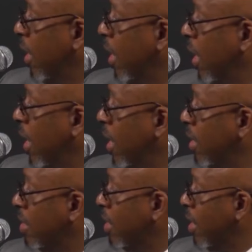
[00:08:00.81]

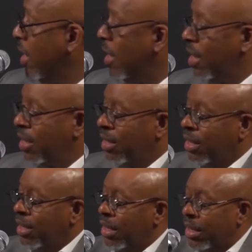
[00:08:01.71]
And uh,
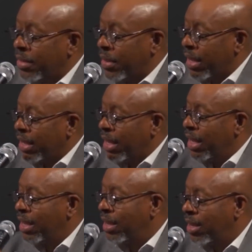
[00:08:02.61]

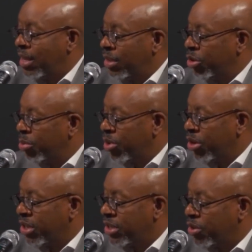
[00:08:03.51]
again, uh, a little
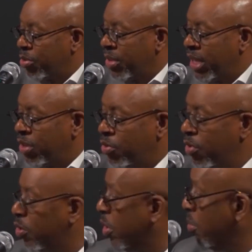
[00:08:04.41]
birdie told me that you
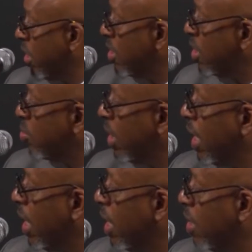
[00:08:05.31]
wrote the business
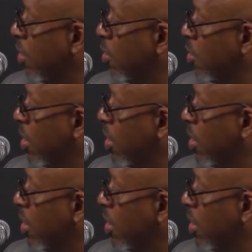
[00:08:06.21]
plan, you